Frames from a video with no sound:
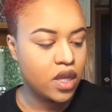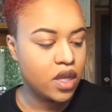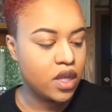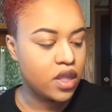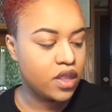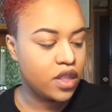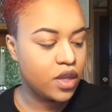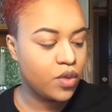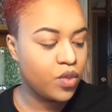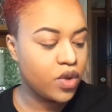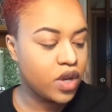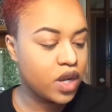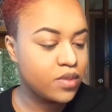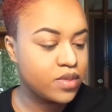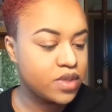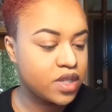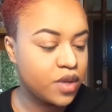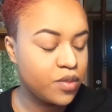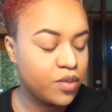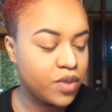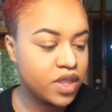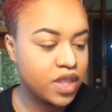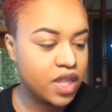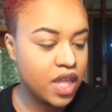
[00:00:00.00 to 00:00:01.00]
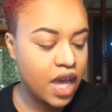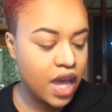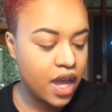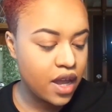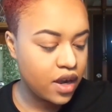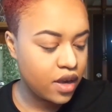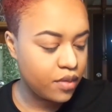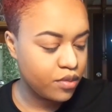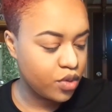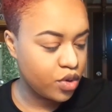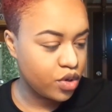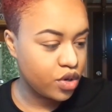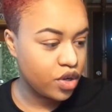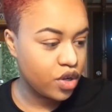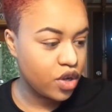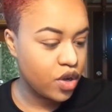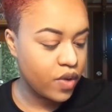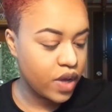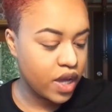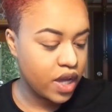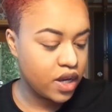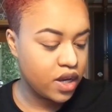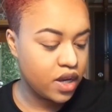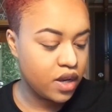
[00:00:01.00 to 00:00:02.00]
Then when I'm done with that, I'm going to go
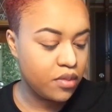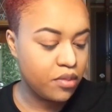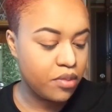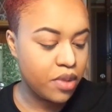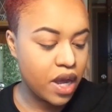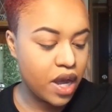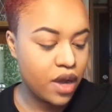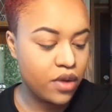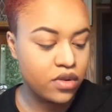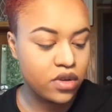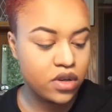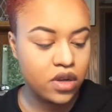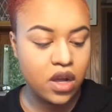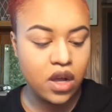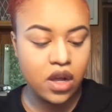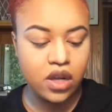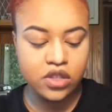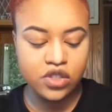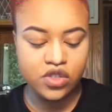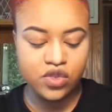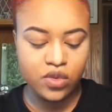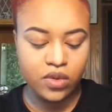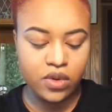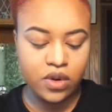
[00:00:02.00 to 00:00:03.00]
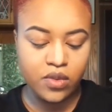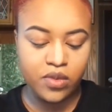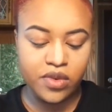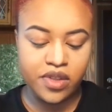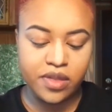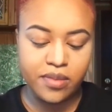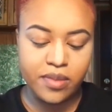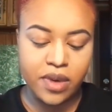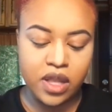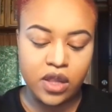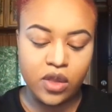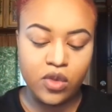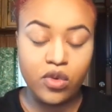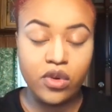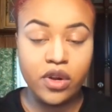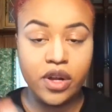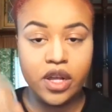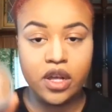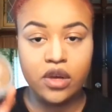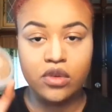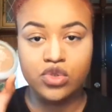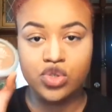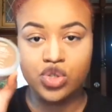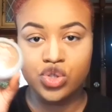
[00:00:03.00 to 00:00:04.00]
ahead and powder contour with my
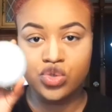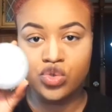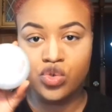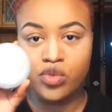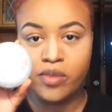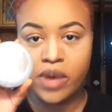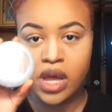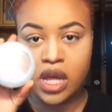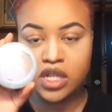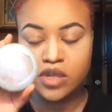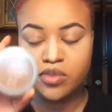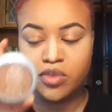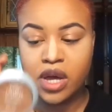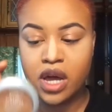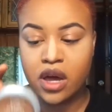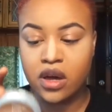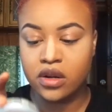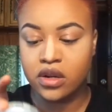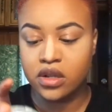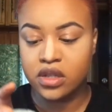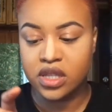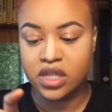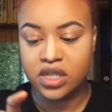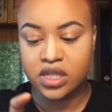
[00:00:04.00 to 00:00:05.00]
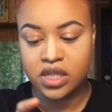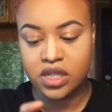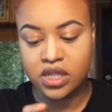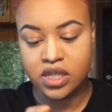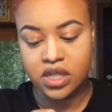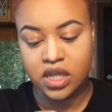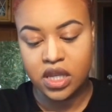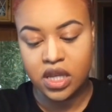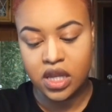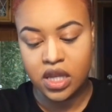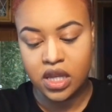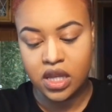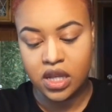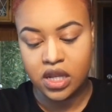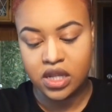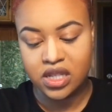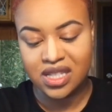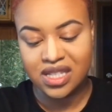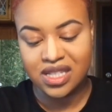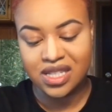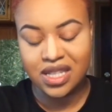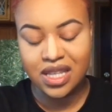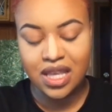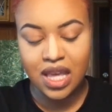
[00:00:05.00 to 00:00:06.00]
L'Oreal True Match powder. This is in
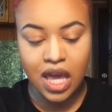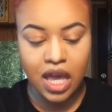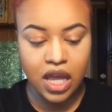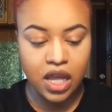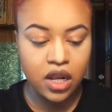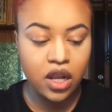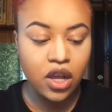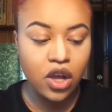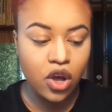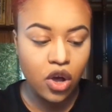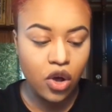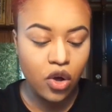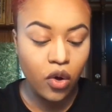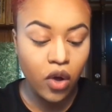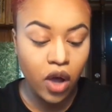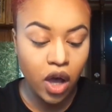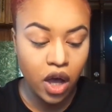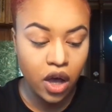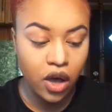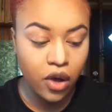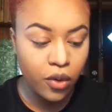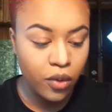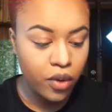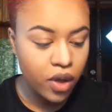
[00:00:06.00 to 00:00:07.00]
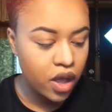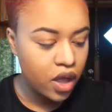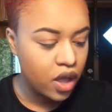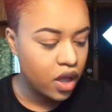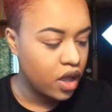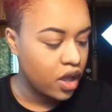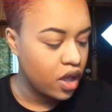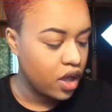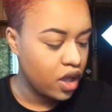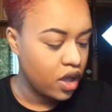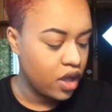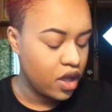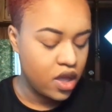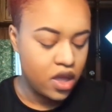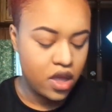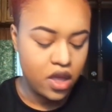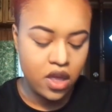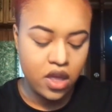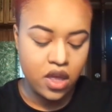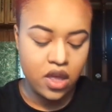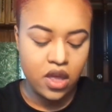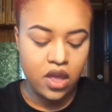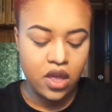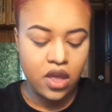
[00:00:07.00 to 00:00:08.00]
C8 Cocoa.
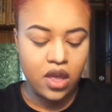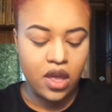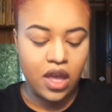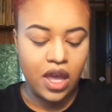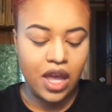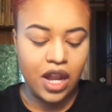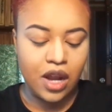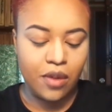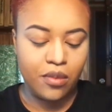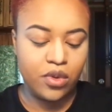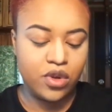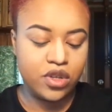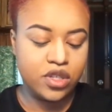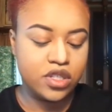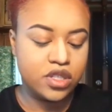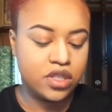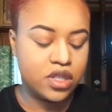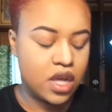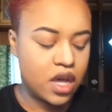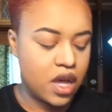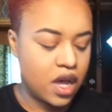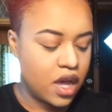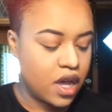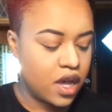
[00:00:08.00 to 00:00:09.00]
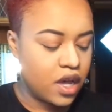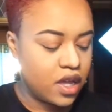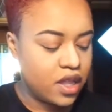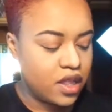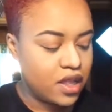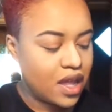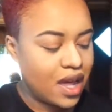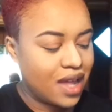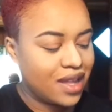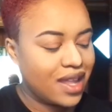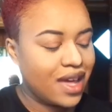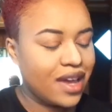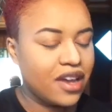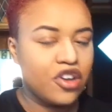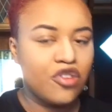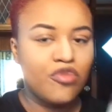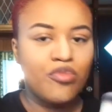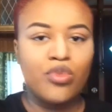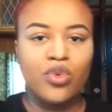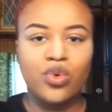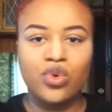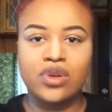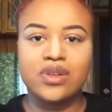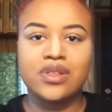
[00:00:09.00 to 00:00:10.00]
And I'm just, I like a
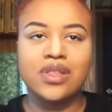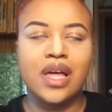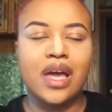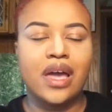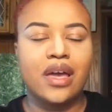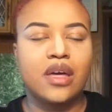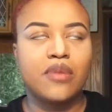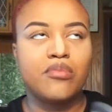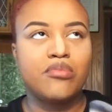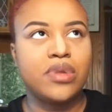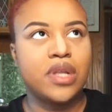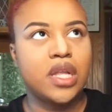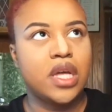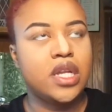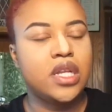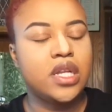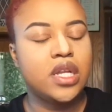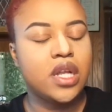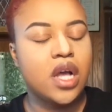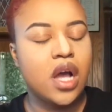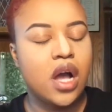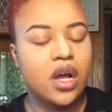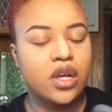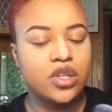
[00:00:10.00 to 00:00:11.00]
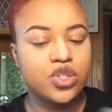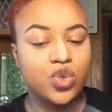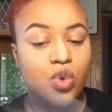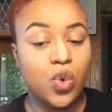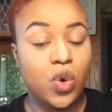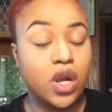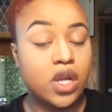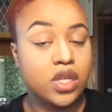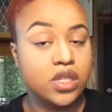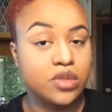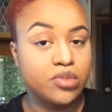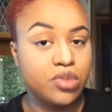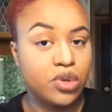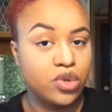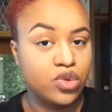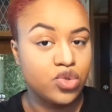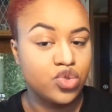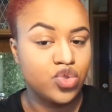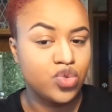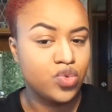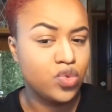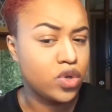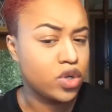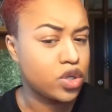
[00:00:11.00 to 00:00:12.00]
more like blended contour as
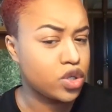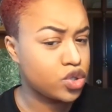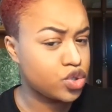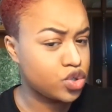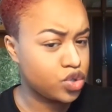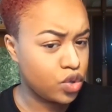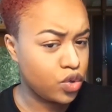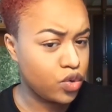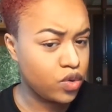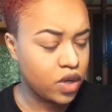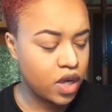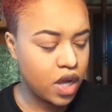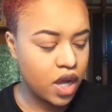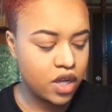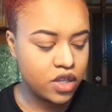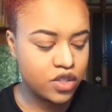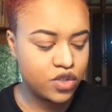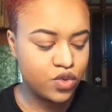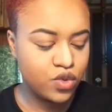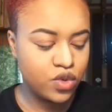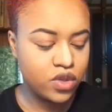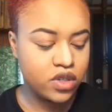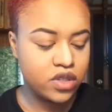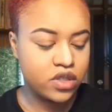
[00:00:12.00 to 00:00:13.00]
opposed to a controlled contour.